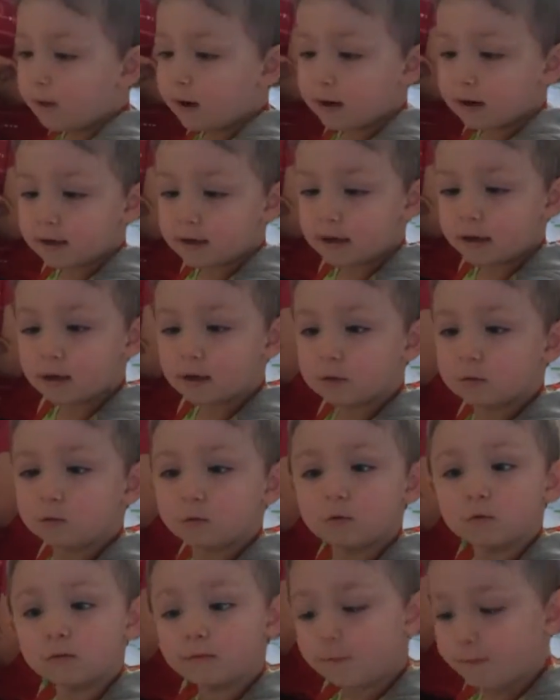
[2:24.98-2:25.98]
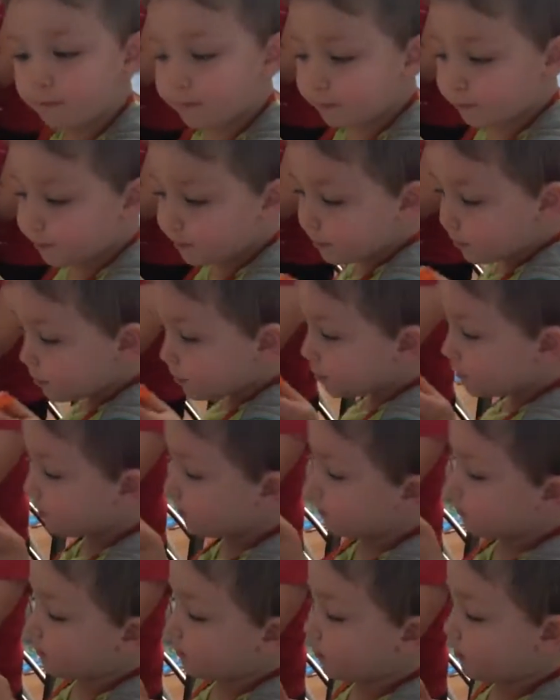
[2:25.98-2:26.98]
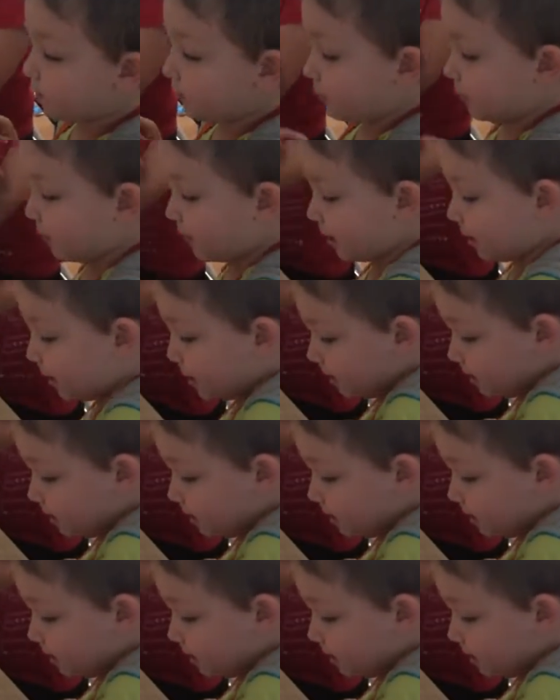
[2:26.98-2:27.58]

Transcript: I'm making a pattern here